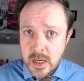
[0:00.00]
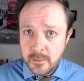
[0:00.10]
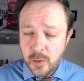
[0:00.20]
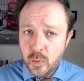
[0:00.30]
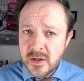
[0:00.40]

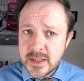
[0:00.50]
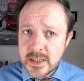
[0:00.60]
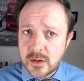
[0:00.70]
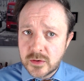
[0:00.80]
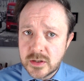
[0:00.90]
But what has
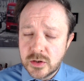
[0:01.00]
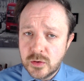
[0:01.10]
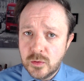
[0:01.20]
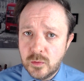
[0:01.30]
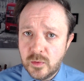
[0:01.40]
this got to
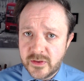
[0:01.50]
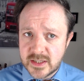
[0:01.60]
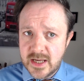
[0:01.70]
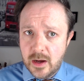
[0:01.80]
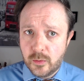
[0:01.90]
do with the
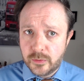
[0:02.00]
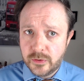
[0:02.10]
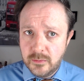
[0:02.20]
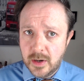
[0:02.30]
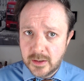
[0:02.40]
South,
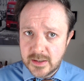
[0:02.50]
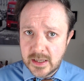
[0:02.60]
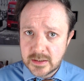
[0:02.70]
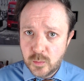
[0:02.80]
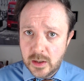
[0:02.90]
you might
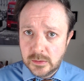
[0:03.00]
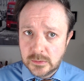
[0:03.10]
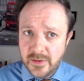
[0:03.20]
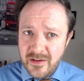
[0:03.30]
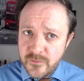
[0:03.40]
ask? Well,
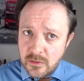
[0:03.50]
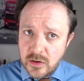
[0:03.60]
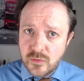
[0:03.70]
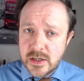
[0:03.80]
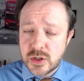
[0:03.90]
that very
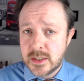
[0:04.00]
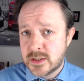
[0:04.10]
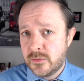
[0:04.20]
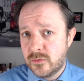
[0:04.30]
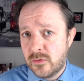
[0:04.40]
region is
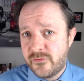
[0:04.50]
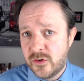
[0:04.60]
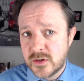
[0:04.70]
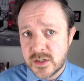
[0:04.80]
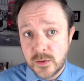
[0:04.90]
often
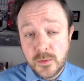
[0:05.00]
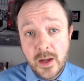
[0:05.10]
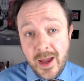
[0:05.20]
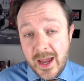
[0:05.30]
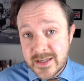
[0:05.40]
referred to
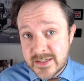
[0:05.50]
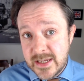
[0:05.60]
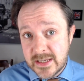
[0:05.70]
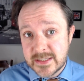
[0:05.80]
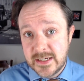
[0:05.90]
as
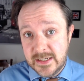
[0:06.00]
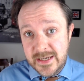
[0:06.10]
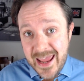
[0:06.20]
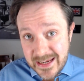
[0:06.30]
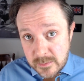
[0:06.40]
Dixie,
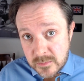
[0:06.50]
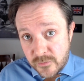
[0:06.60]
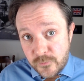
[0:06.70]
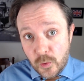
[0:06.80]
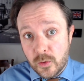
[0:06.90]
named
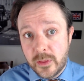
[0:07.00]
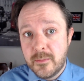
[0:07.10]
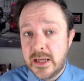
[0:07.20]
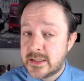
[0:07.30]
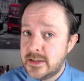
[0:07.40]
for the
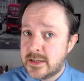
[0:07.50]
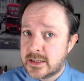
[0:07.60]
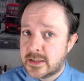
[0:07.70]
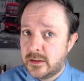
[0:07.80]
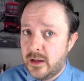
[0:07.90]

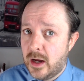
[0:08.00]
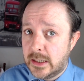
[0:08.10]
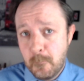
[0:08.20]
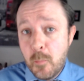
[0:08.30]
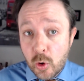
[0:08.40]
Mason-Dixon
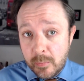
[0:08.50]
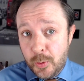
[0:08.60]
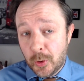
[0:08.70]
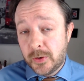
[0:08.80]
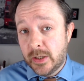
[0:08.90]
line. More
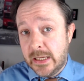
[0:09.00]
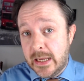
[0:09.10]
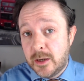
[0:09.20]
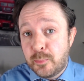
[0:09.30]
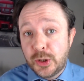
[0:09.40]
importantly,
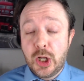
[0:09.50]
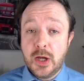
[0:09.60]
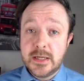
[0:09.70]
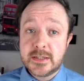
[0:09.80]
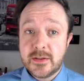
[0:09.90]
it
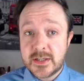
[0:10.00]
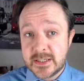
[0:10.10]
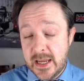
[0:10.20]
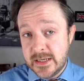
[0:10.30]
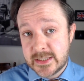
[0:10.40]
applies to the
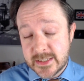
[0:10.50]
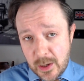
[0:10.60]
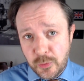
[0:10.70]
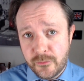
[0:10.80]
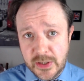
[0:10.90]
states
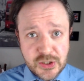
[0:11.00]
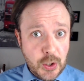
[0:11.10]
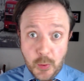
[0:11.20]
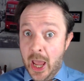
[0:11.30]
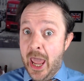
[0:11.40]
south of it.
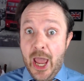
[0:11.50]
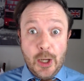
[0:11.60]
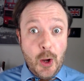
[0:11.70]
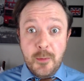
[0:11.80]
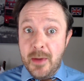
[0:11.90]
So,
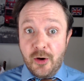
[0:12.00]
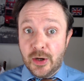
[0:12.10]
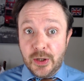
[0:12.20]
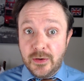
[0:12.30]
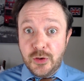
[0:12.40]
hello,
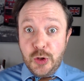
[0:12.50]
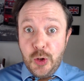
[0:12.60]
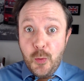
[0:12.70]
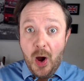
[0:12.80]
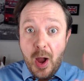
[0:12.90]
Maryland,
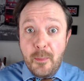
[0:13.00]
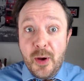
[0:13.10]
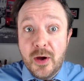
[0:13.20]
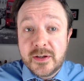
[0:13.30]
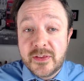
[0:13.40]
you are
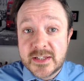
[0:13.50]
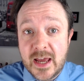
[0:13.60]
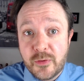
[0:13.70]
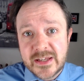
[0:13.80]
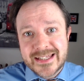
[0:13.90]
part of the
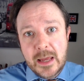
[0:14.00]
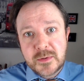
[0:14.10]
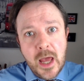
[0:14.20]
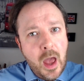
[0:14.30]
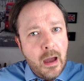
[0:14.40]
South,
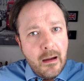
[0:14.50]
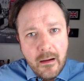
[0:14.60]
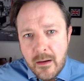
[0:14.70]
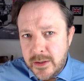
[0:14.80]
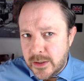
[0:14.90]
except
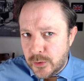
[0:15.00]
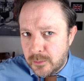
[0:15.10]
are you?